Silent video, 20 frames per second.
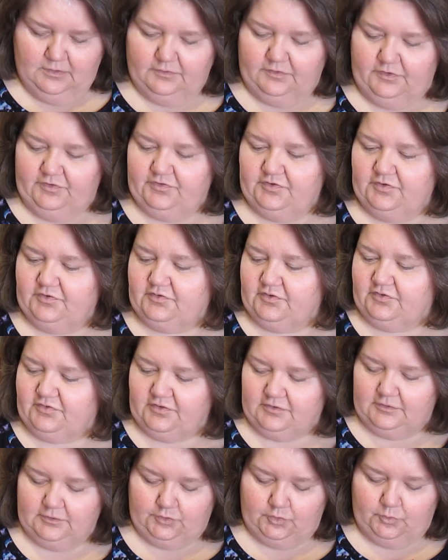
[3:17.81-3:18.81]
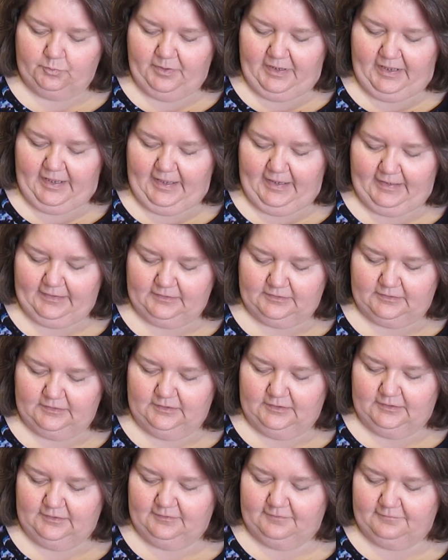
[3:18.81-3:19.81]
This is just a little pack
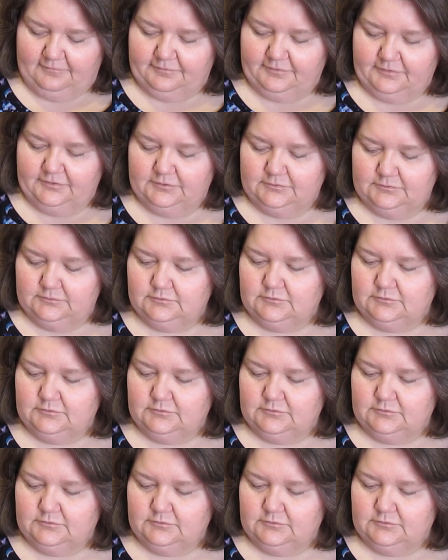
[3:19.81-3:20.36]
of